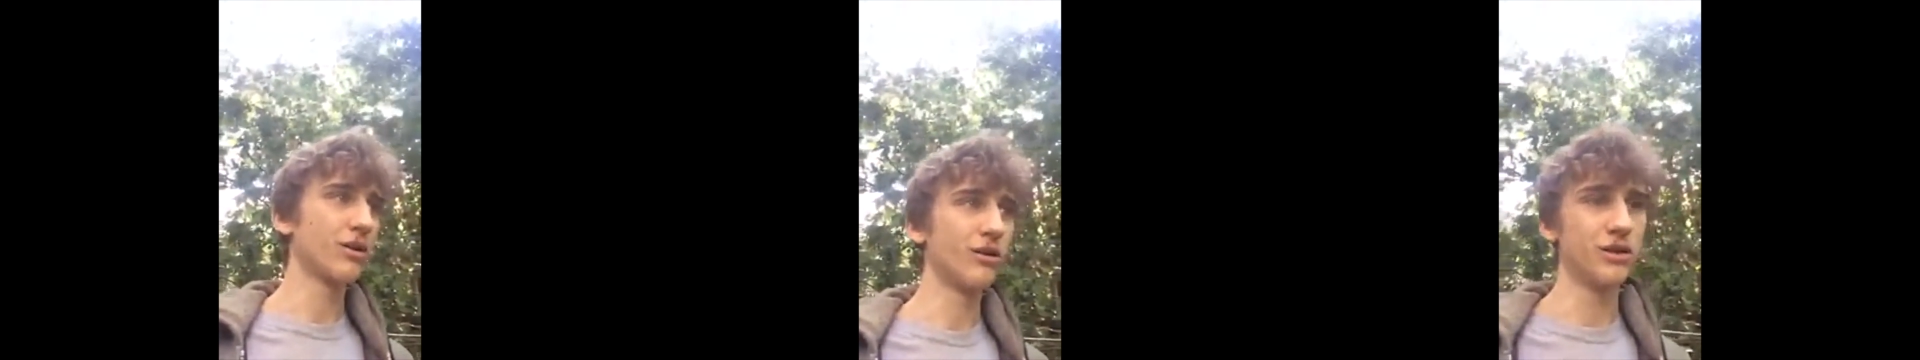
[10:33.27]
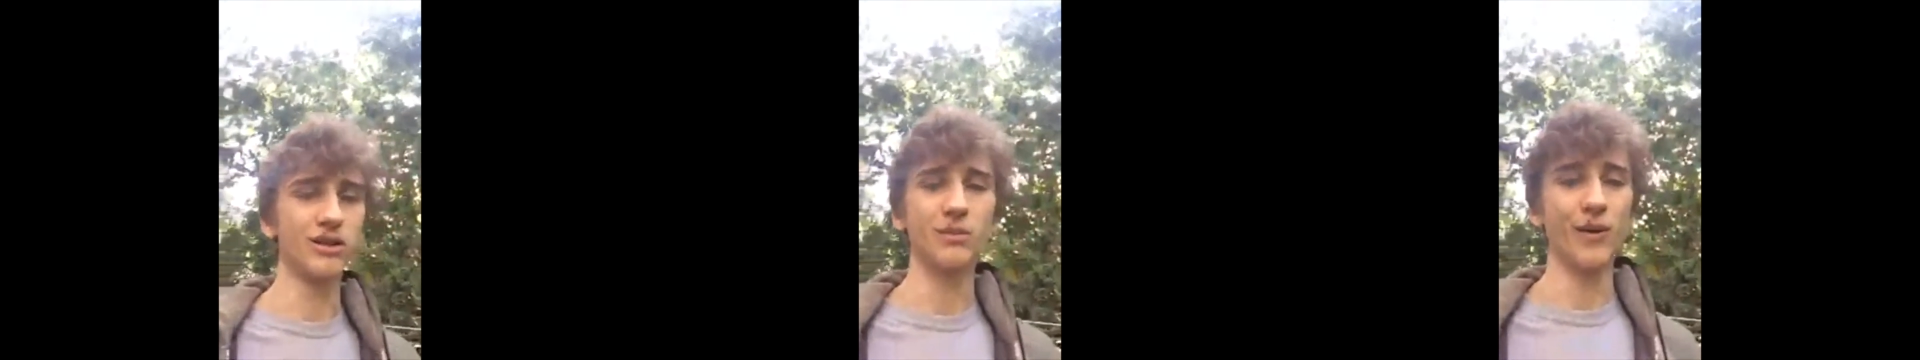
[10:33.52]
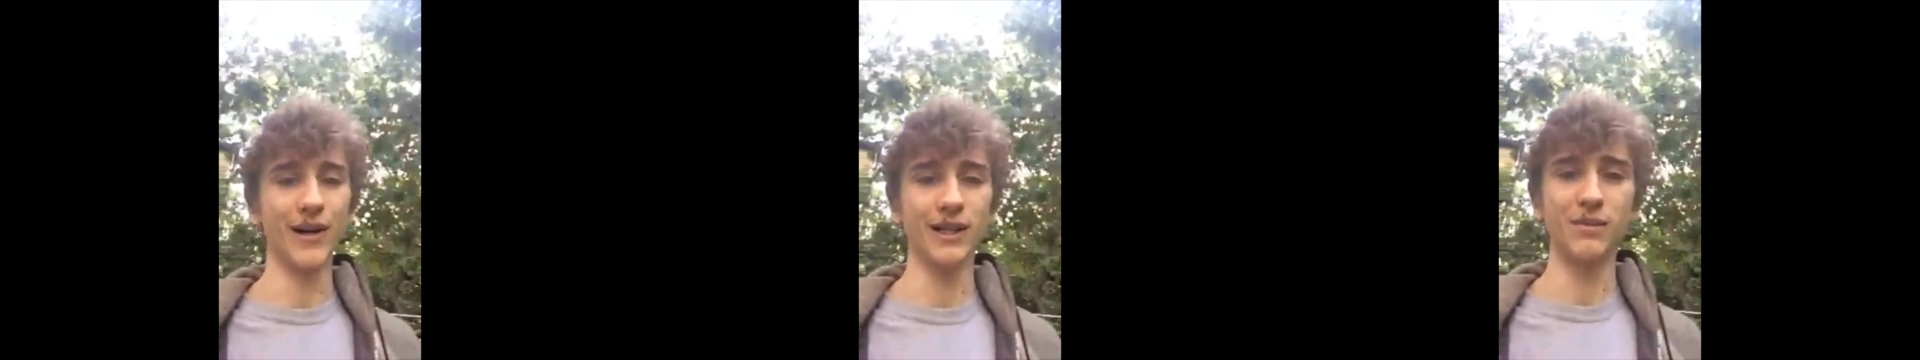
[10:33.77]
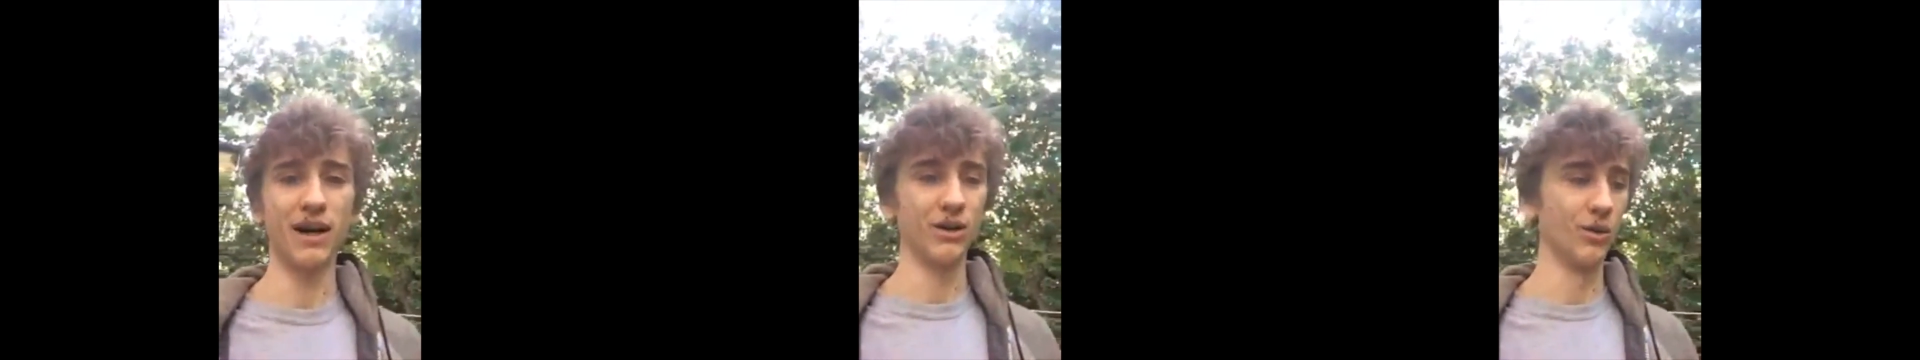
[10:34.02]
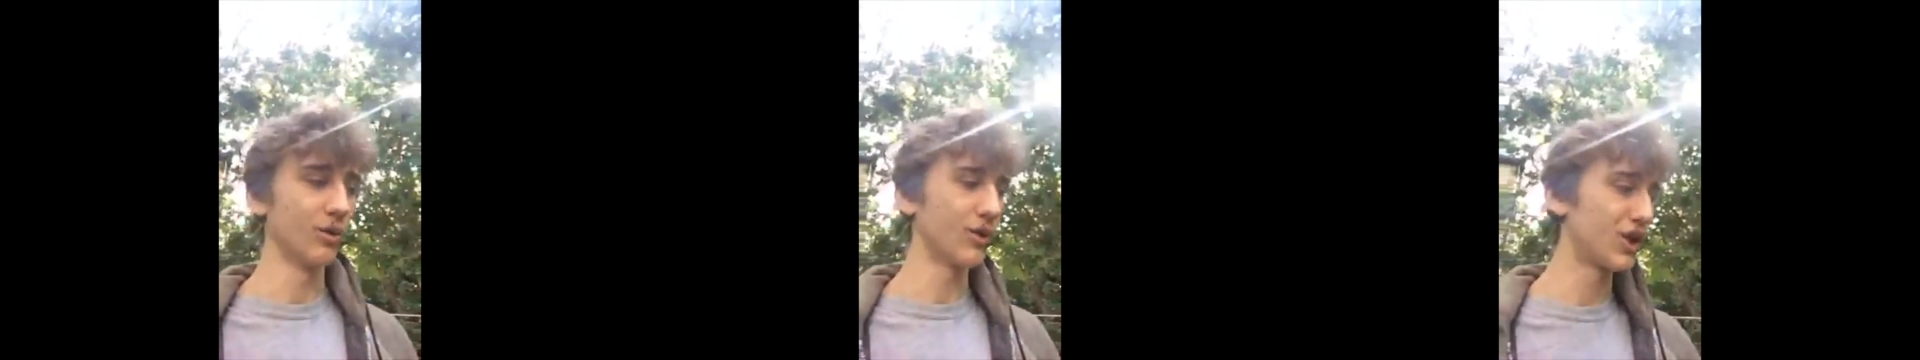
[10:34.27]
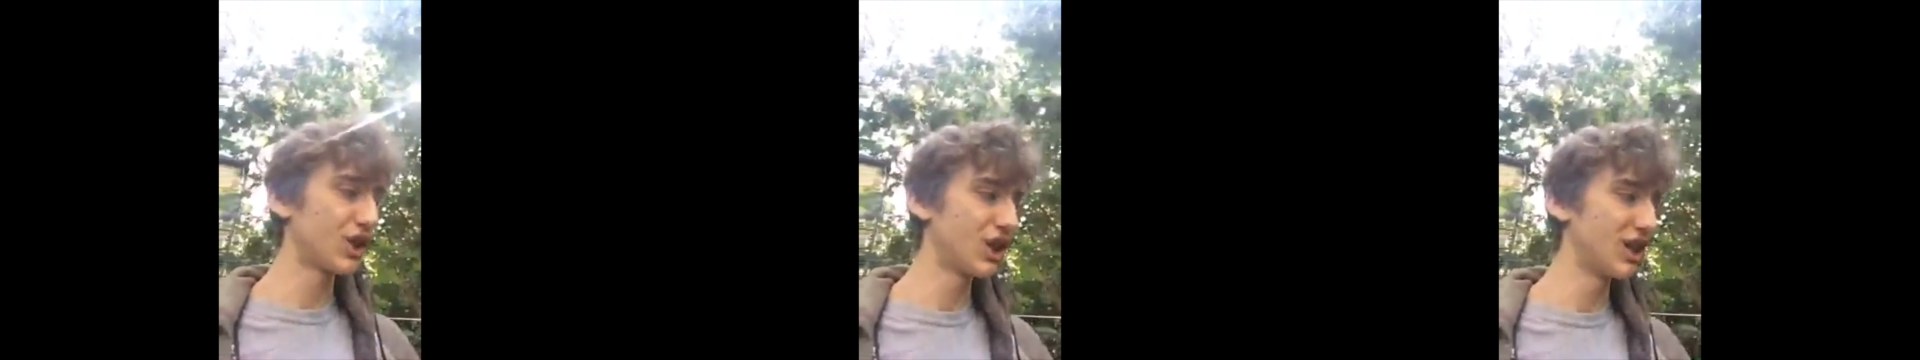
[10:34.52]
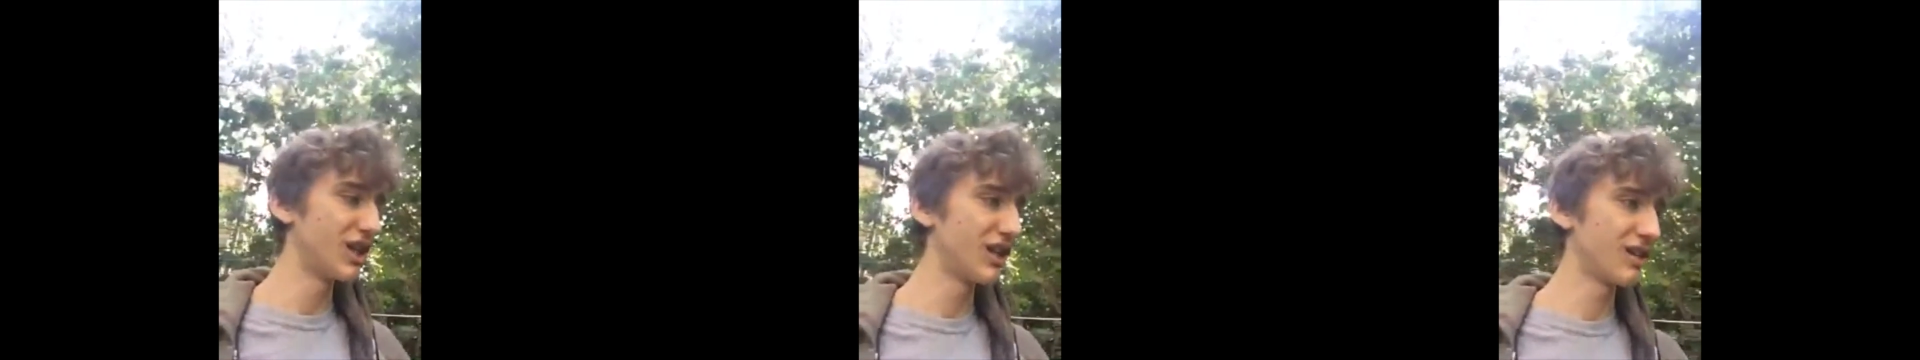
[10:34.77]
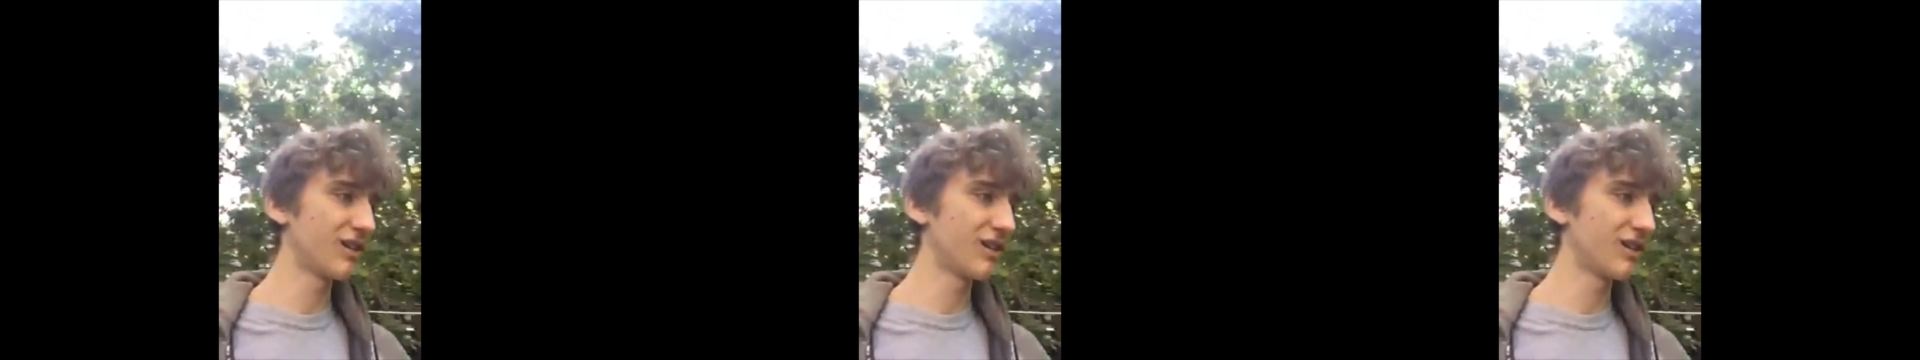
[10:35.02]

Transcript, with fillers: who's a Springer Spaniel, she